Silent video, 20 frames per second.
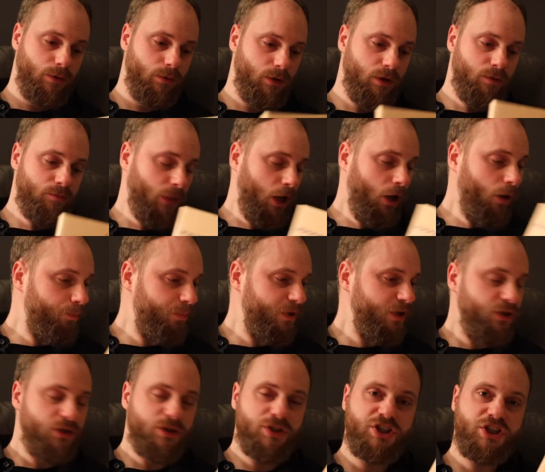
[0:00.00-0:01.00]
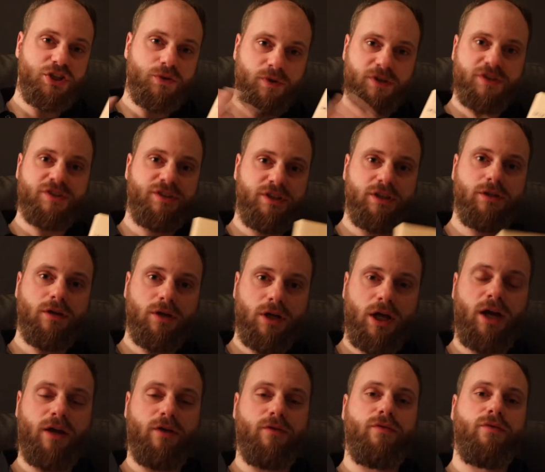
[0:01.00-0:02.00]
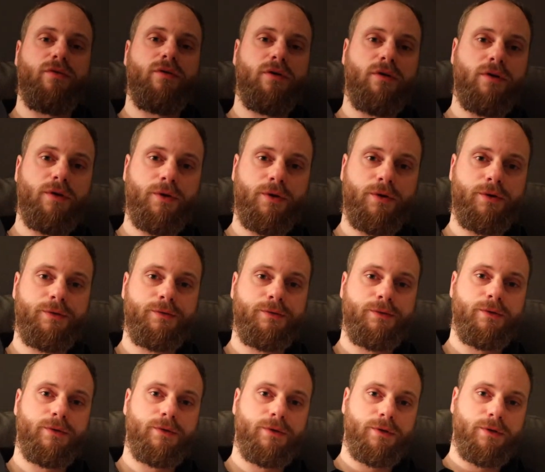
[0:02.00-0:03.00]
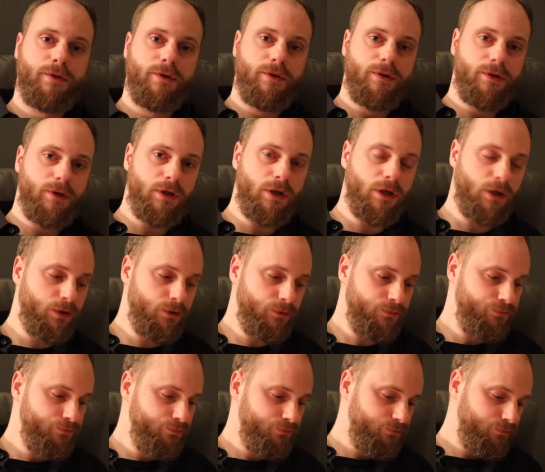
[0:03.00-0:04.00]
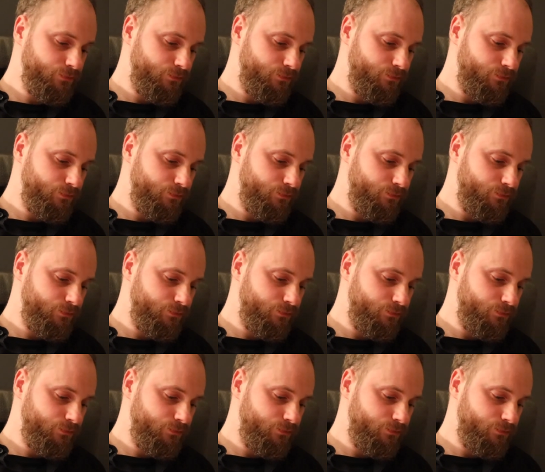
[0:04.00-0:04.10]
in my opinion, she was still alive, you know?